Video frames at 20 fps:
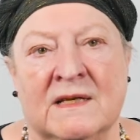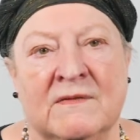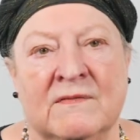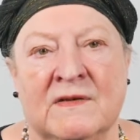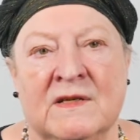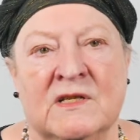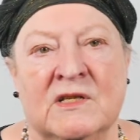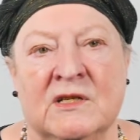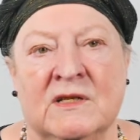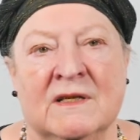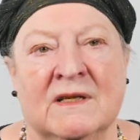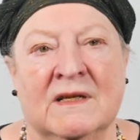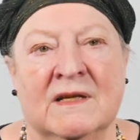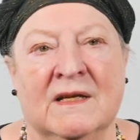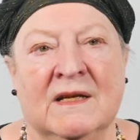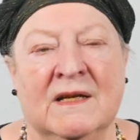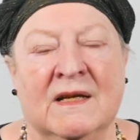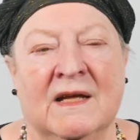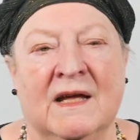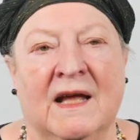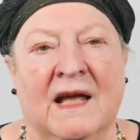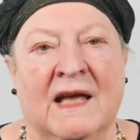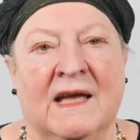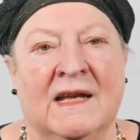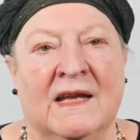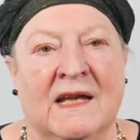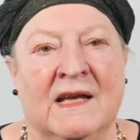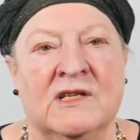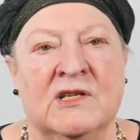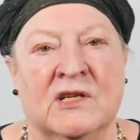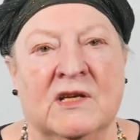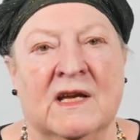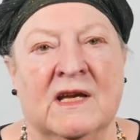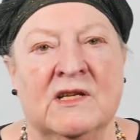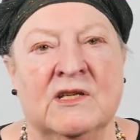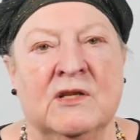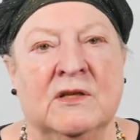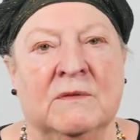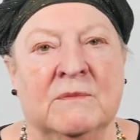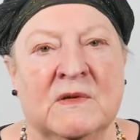vision and
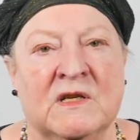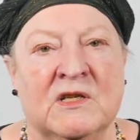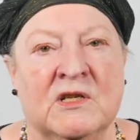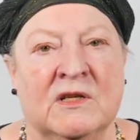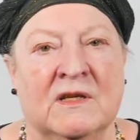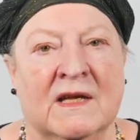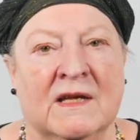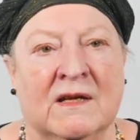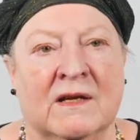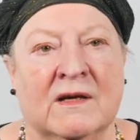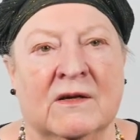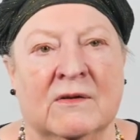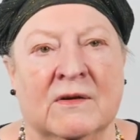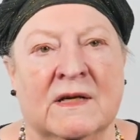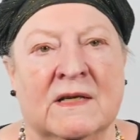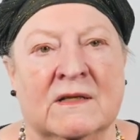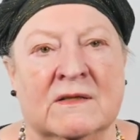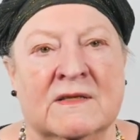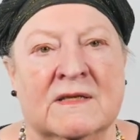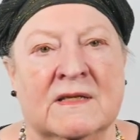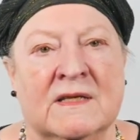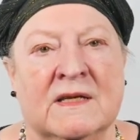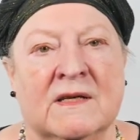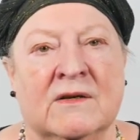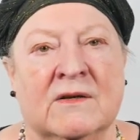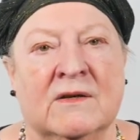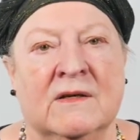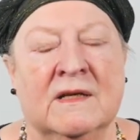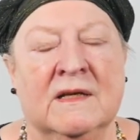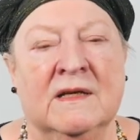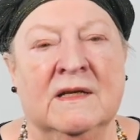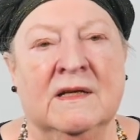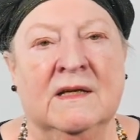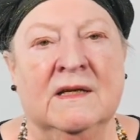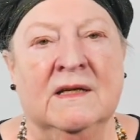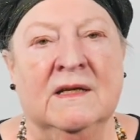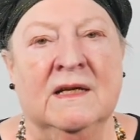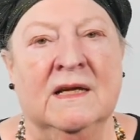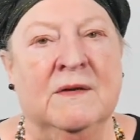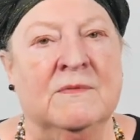educational mission at Hunter Hills Theater,
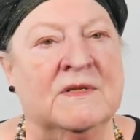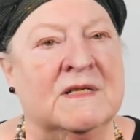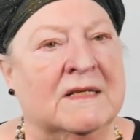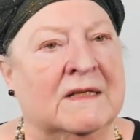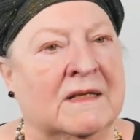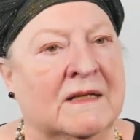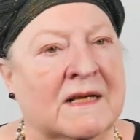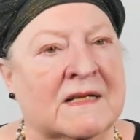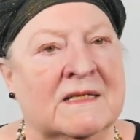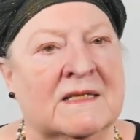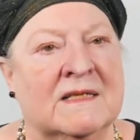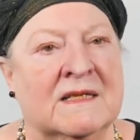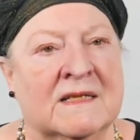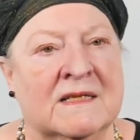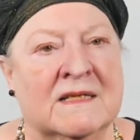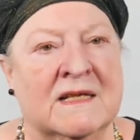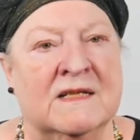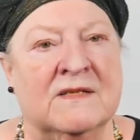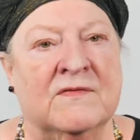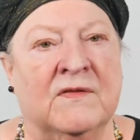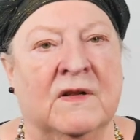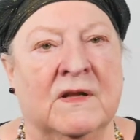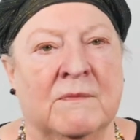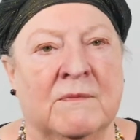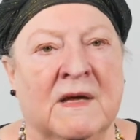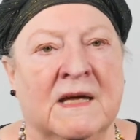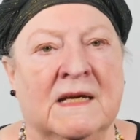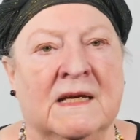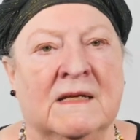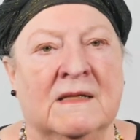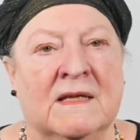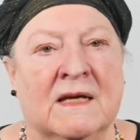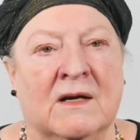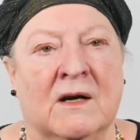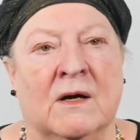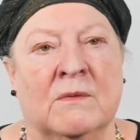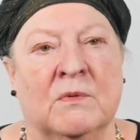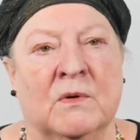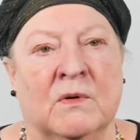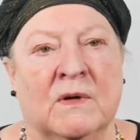he was less successful at making the
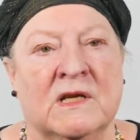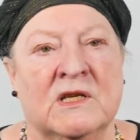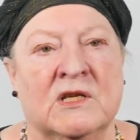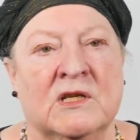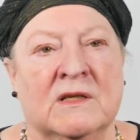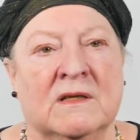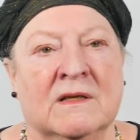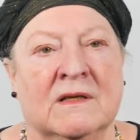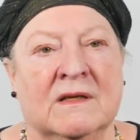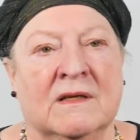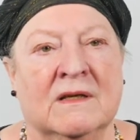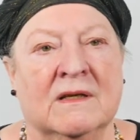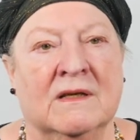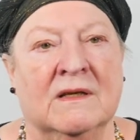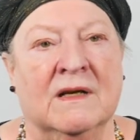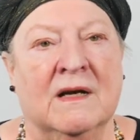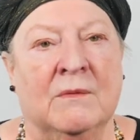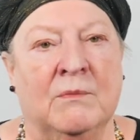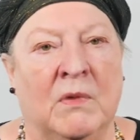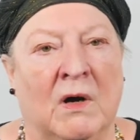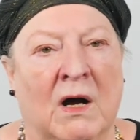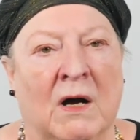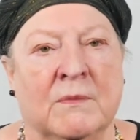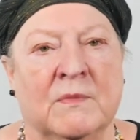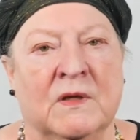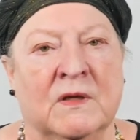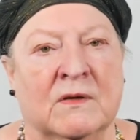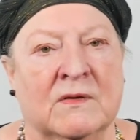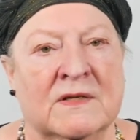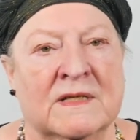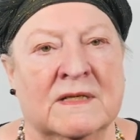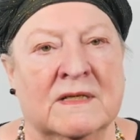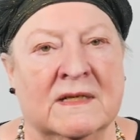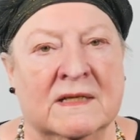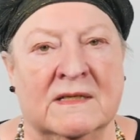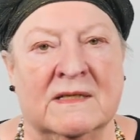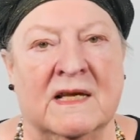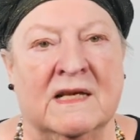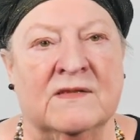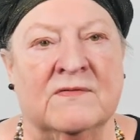operation a popular,
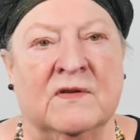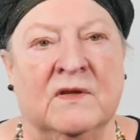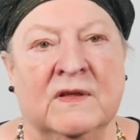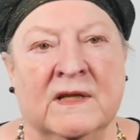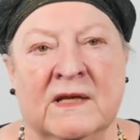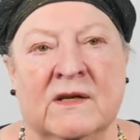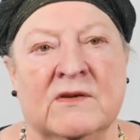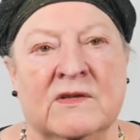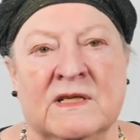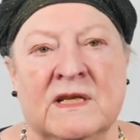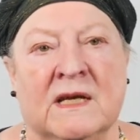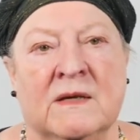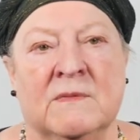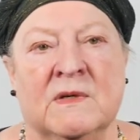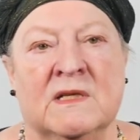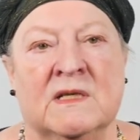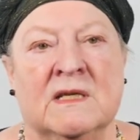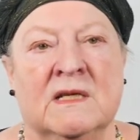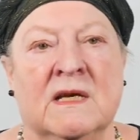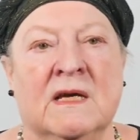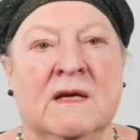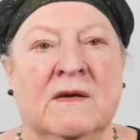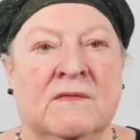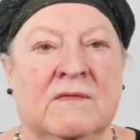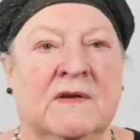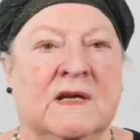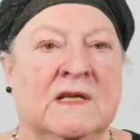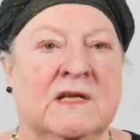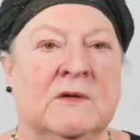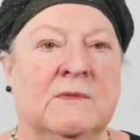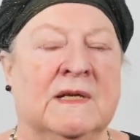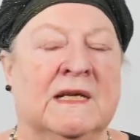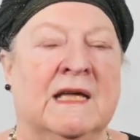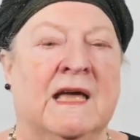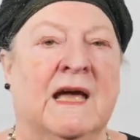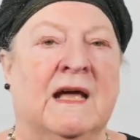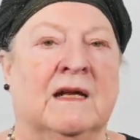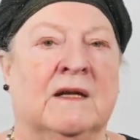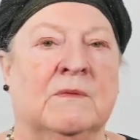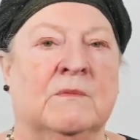successful entertainment venue in
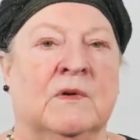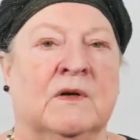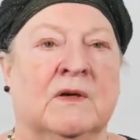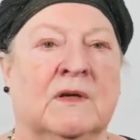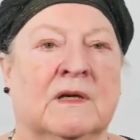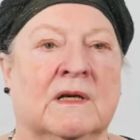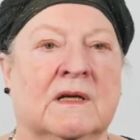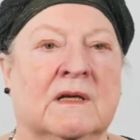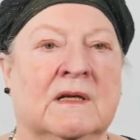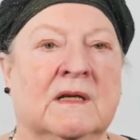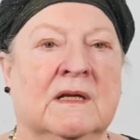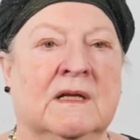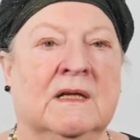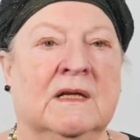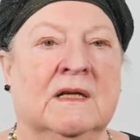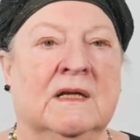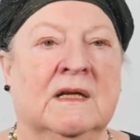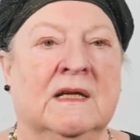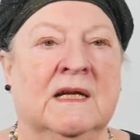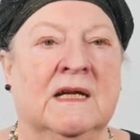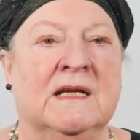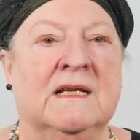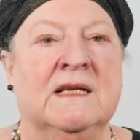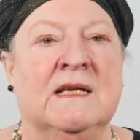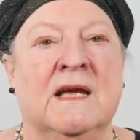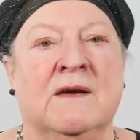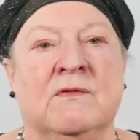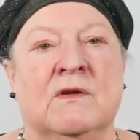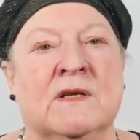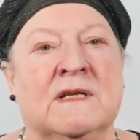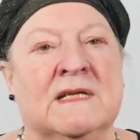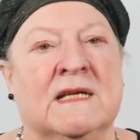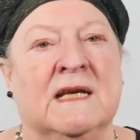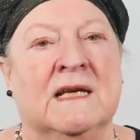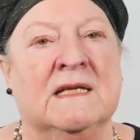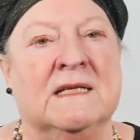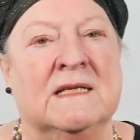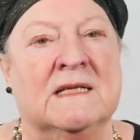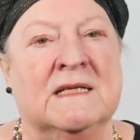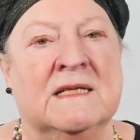Gatlinburg. It never
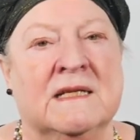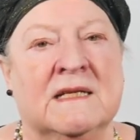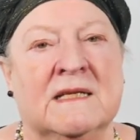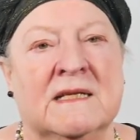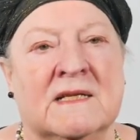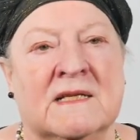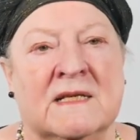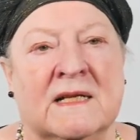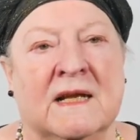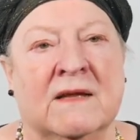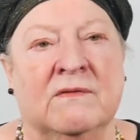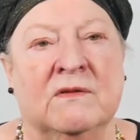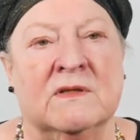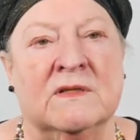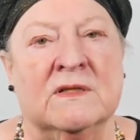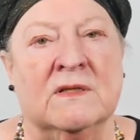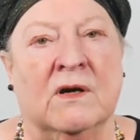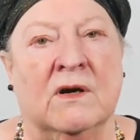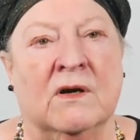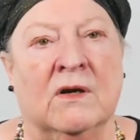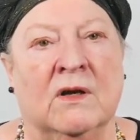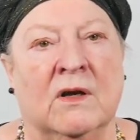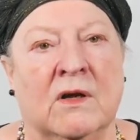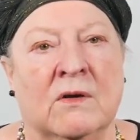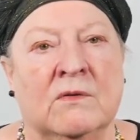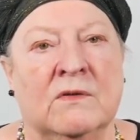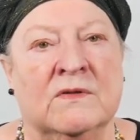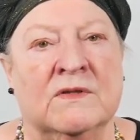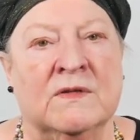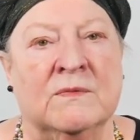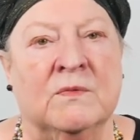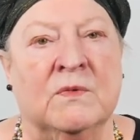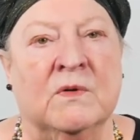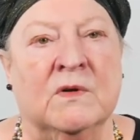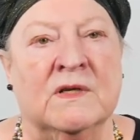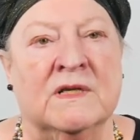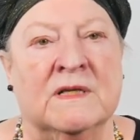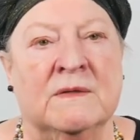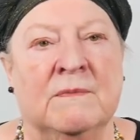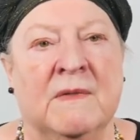attained attendance levels or local
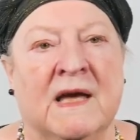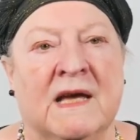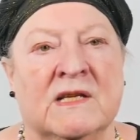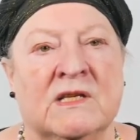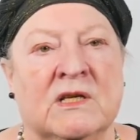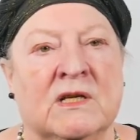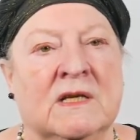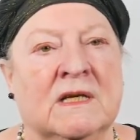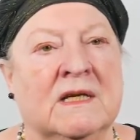support to match